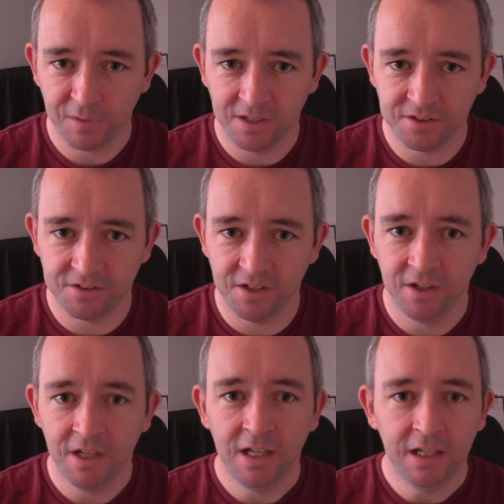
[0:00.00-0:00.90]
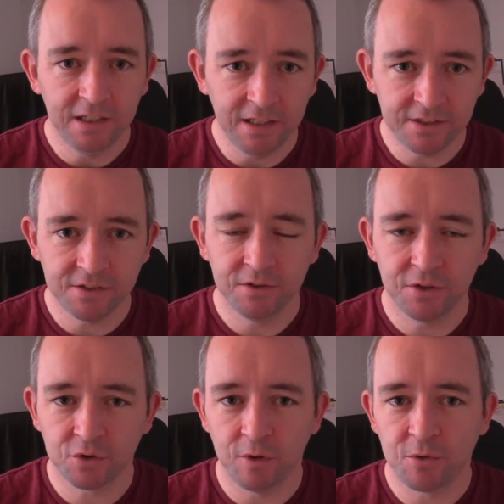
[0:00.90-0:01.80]
As I said, Links in the
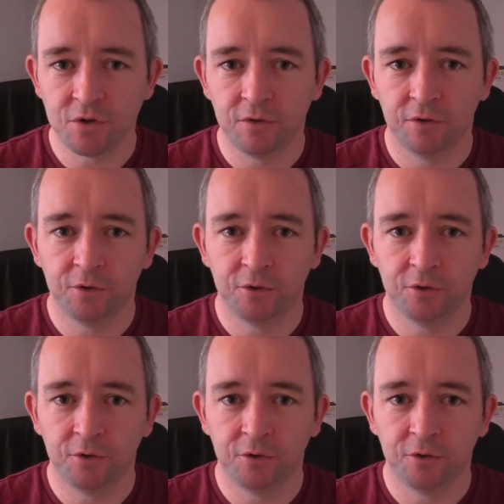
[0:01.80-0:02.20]
description